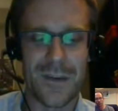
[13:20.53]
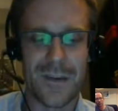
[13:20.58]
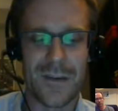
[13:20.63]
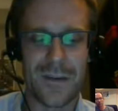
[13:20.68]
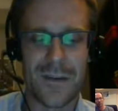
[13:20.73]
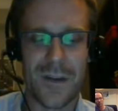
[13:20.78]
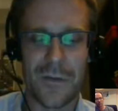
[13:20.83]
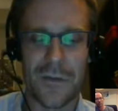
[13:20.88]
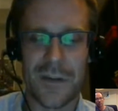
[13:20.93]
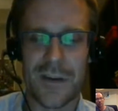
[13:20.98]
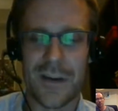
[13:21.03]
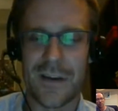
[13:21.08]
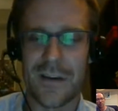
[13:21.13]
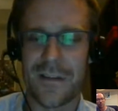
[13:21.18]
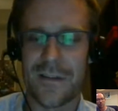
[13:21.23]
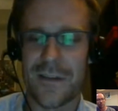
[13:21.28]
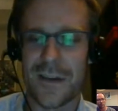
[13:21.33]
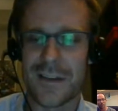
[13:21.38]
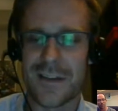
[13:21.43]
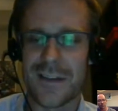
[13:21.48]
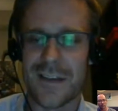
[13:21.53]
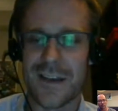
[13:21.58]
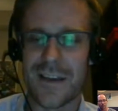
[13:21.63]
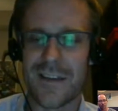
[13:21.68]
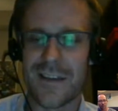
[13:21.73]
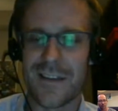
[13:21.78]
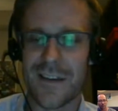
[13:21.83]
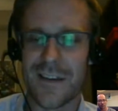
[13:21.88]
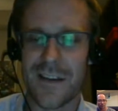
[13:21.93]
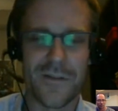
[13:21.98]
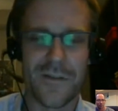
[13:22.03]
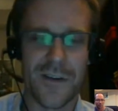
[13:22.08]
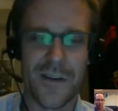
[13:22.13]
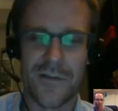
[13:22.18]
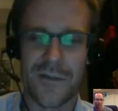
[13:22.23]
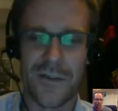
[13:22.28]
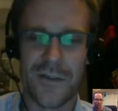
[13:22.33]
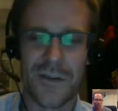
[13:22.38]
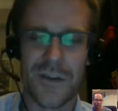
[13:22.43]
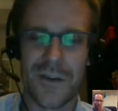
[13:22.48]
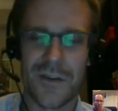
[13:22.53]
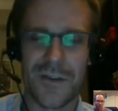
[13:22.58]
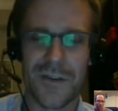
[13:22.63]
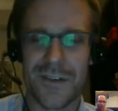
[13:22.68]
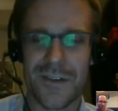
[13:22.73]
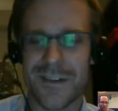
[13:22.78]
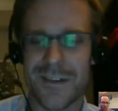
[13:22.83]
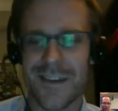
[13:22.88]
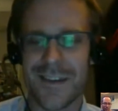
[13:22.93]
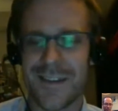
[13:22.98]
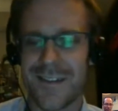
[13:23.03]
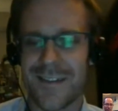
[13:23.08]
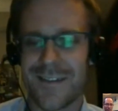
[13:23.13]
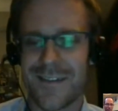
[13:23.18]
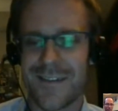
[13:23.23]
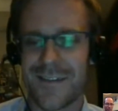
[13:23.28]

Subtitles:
you definitely need a thick skin, even if you do that.